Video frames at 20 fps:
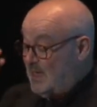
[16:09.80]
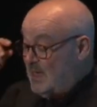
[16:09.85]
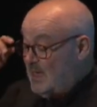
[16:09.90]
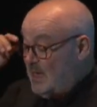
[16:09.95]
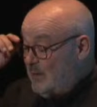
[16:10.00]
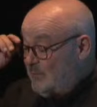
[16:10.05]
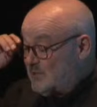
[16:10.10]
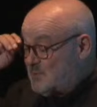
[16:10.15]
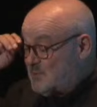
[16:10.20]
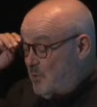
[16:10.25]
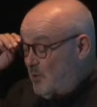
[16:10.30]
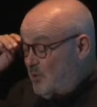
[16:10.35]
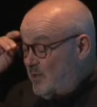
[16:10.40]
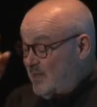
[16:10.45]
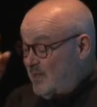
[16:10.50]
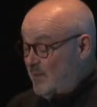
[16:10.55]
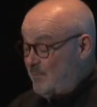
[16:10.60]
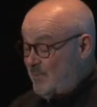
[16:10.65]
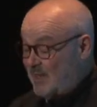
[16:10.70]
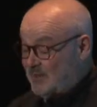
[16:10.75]
It was
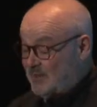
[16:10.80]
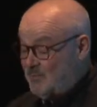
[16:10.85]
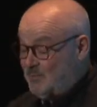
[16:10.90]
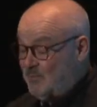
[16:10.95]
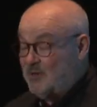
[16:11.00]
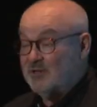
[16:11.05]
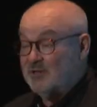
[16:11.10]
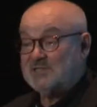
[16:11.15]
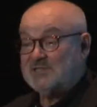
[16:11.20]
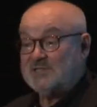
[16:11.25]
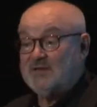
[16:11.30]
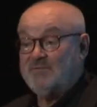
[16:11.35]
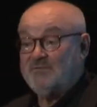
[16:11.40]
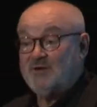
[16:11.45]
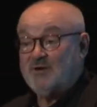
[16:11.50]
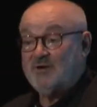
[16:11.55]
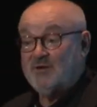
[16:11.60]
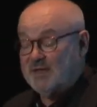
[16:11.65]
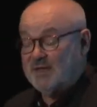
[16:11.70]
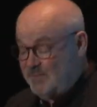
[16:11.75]
putting them at the mercy of
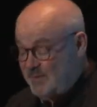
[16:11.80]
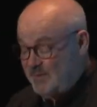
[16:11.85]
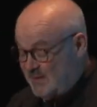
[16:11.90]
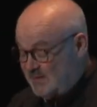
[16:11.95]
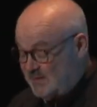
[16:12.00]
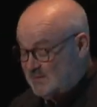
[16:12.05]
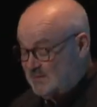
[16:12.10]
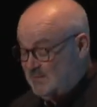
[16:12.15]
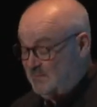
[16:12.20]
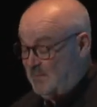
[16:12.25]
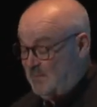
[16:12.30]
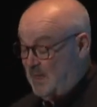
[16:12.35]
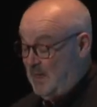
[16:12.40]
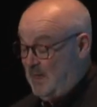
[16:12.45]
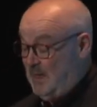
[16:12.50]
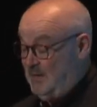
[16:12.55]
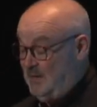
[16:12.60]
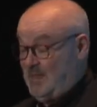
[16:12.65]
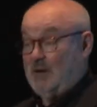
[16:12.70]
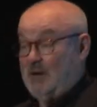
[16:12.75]
their enemies.
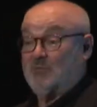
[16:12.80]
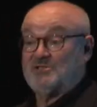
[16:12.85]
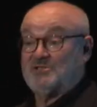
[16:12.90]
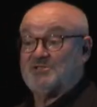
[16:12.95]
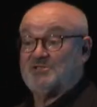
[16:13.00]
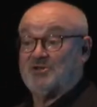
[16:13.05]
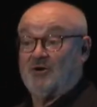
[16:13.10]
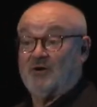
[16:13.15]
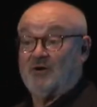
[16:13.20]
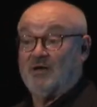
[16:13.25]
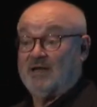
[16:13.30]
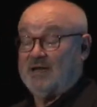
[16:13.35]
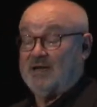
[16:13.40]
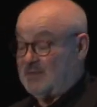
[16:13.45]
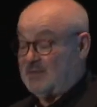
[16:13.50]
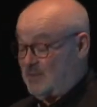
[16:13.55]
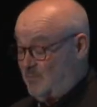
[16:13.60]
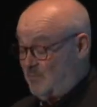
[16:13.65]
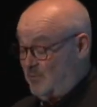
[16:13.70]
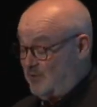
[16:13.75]
They were certainly
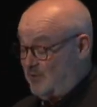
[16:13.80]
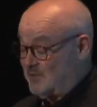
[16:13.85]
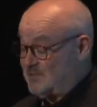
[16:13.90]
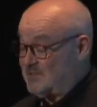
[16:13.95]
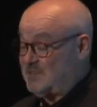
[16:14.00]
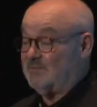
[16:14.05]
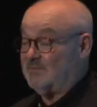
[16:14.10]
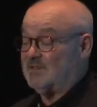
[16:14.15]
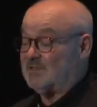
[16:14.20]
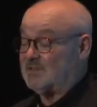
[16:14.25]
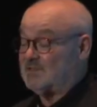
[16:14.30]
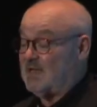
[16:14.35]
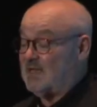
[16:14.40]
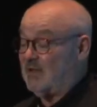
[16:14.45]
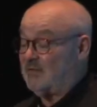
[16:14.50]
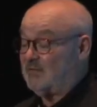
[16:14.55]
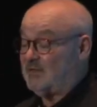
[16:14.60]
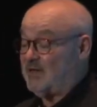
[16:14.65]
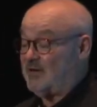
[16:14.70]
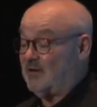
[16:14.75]
at the mercy of the
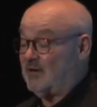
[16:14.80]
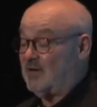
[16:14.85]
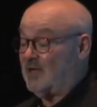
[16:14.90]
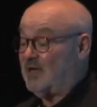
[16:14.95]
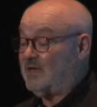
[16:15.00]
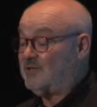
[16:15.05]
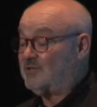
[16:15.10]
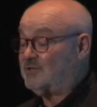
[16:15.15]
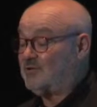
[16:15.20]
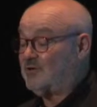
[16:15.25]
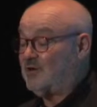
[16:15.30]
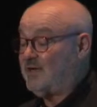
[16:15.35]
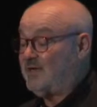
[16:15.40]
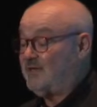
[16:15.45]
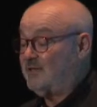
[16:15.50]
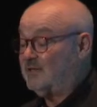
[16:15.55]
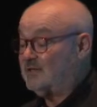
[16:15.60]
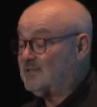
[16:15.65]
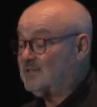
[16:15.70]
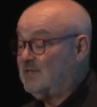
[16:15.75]
South Carolina
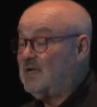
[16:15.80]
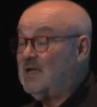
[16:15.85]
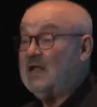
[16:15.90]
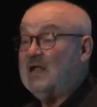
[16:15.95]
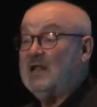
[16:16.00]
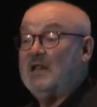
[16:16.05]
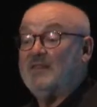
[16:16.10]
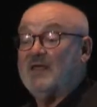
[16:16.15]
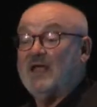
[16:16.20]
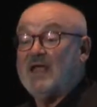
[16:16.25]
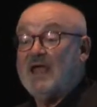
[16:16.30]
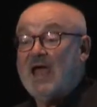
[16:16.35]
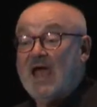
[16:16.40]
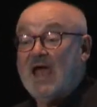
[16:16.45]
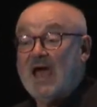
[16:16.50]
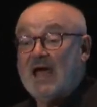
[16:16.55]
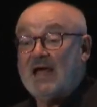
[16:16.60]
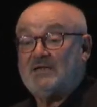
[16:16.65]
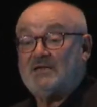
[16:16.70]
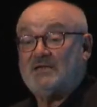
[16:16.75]
traders. They
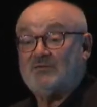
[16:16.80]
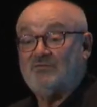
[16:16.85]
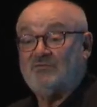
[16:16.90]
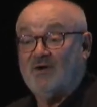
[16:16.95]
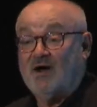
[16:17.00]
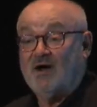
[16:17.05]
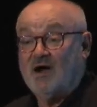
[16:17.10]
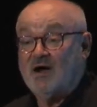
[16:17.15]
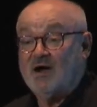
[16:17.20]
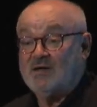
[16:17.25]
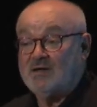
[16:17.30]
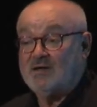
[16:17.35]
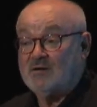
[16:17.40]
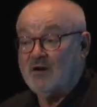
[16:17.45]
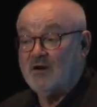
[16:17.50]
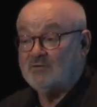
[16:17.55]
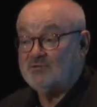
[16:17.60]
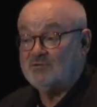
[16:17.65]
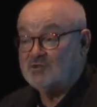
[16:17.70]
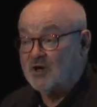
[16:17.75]
had to find an
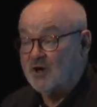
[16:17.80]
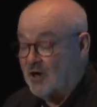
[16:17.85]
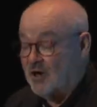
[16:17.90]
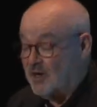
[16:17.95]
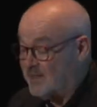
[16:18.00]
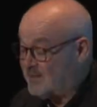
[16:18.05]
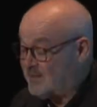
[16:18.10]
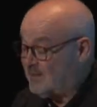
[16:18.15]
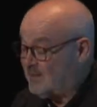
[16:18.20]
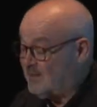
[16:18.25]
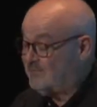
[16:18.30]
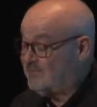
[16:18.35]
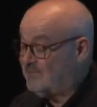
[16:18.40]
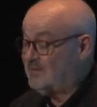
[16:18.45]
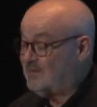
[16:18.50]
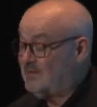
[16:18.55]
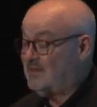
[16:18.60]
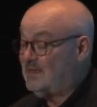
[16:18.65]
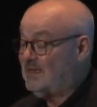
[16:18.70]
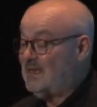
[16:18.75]
alternative.
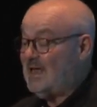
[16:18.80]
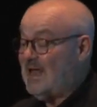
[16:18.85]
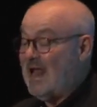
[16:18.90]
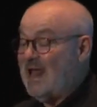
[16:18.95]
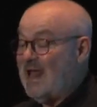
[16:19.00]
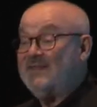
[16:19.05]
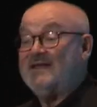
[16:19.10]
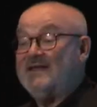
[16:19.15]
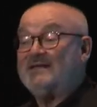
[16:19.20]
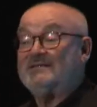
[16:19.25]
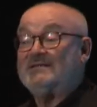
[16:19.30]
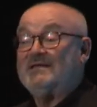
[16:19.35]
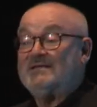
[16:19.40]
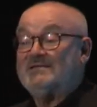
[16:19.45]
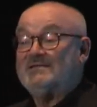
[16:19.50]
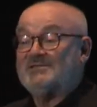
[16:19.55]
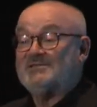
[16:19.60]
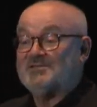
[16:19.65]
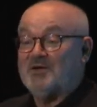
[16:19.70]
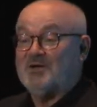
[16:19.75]
And then
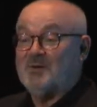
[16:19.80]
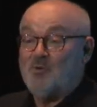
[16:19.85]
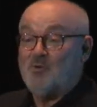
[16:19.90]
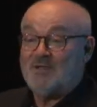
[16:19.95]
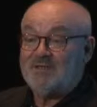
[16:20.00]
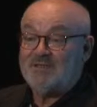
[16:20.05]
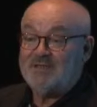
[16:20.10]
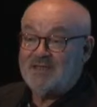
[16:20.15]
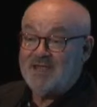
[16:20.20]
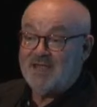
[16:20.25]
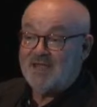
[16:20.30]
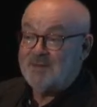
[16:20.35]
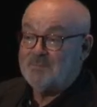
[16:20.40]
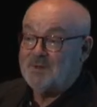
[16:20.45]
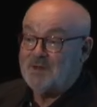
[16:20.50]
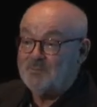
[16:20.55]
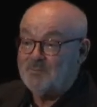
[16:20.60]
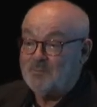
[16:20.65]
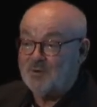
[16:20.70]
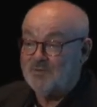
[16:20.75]
someone came
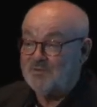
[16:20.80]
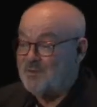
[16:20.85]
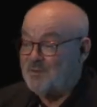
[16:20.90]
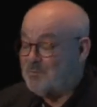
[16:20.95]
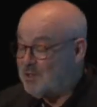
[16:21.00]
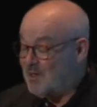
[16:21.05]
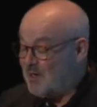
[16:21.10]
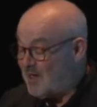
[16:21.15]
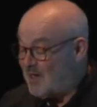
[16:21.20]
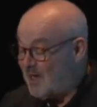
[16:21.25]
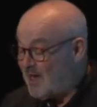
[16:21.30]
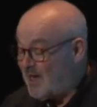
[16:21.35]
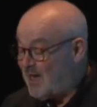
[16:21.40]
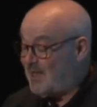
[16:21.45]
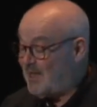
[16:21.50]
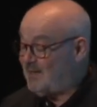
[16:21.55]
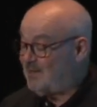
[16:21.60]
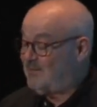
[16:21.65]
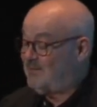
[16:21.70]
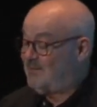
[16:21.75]
up with the plan.